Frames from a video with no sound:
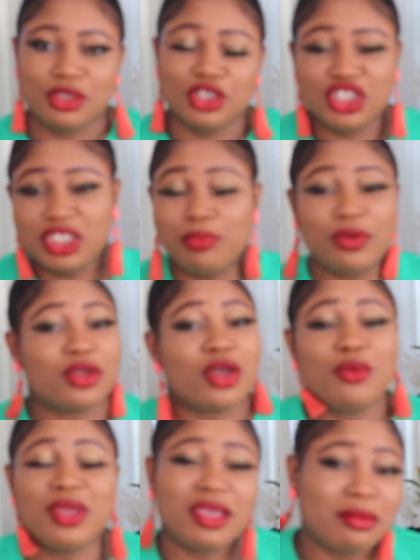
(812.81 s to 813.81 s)
She broke
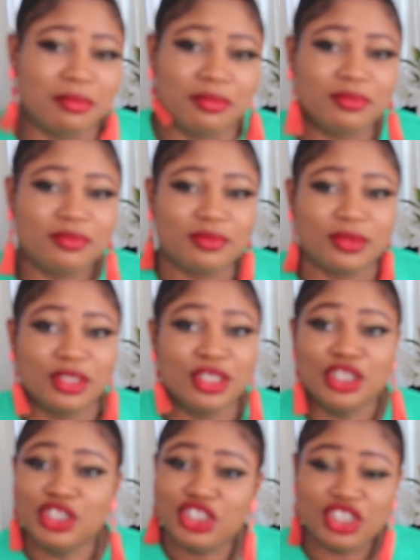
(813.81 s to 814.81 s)
up with him.
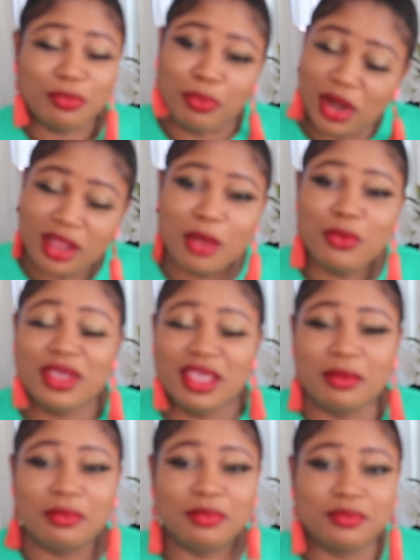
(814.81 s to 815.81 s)
She broke up with
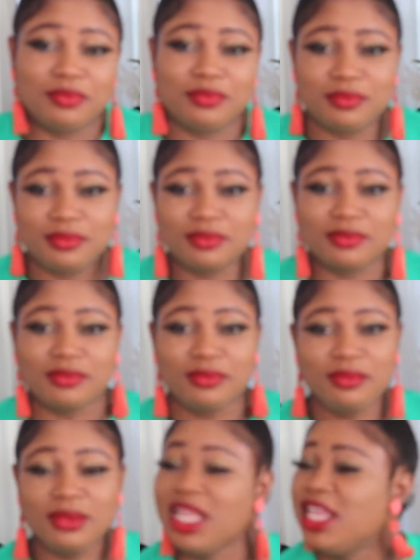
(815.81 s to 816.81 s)
him.
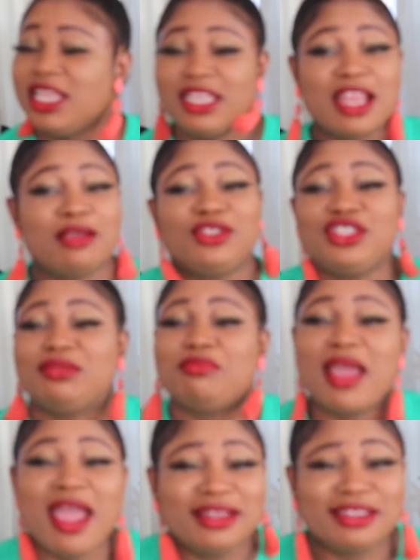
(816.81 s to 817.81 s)
Now she's
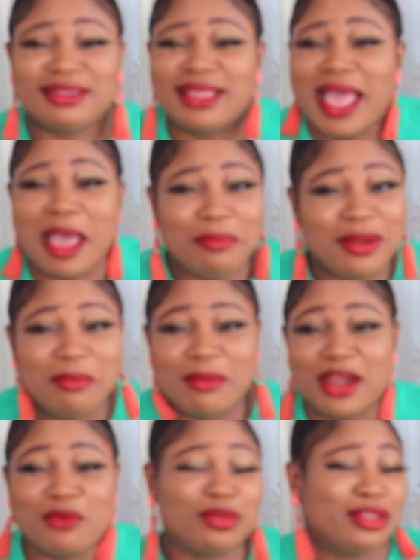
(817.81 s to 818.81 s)
married. She's happily
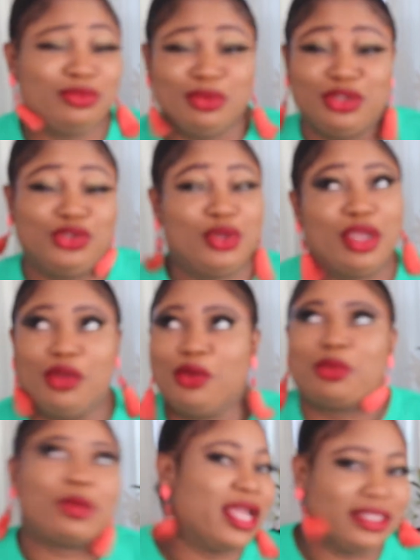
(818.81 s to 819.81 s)
married with, with three
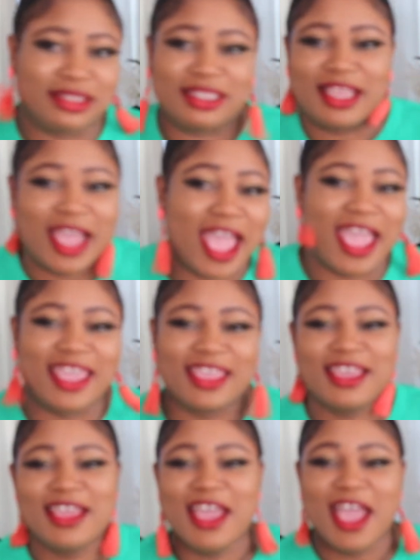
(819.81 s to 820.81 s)
great guys.
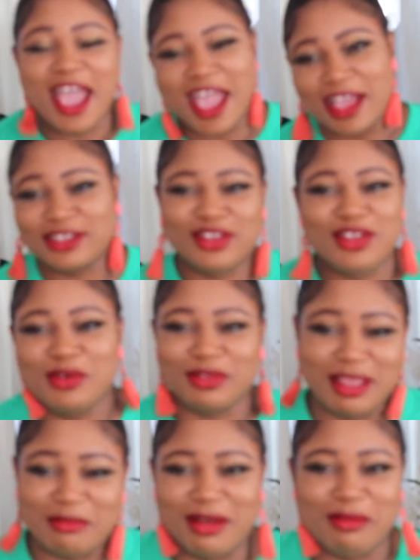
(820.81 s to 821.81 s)
I actually hooked
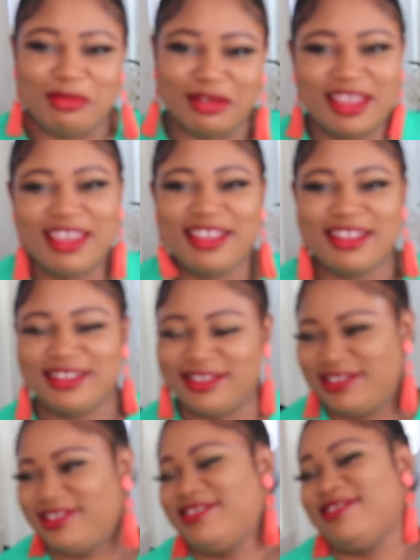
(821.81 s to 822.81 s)
them up, okay?
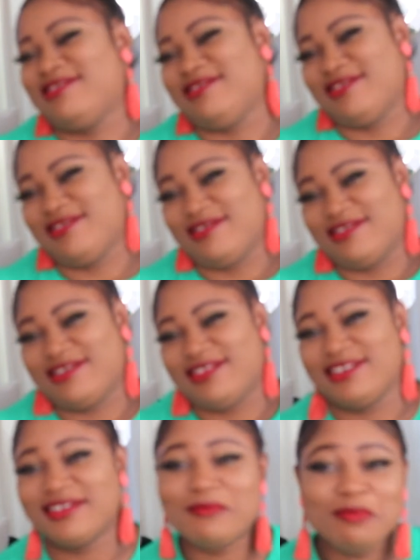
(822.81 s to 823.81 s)
I
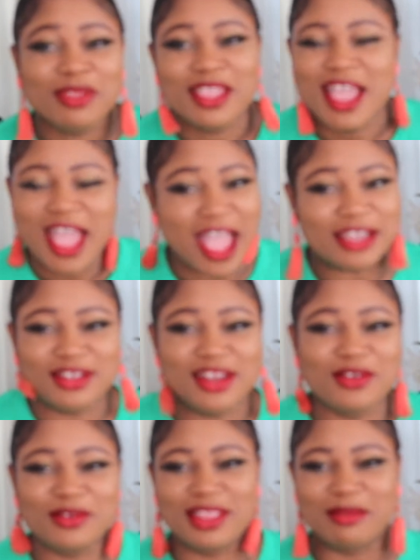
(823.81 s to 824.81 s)

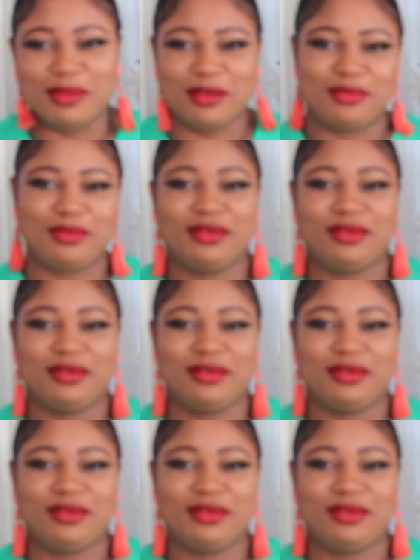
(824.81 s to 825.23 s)
actually hooked them up.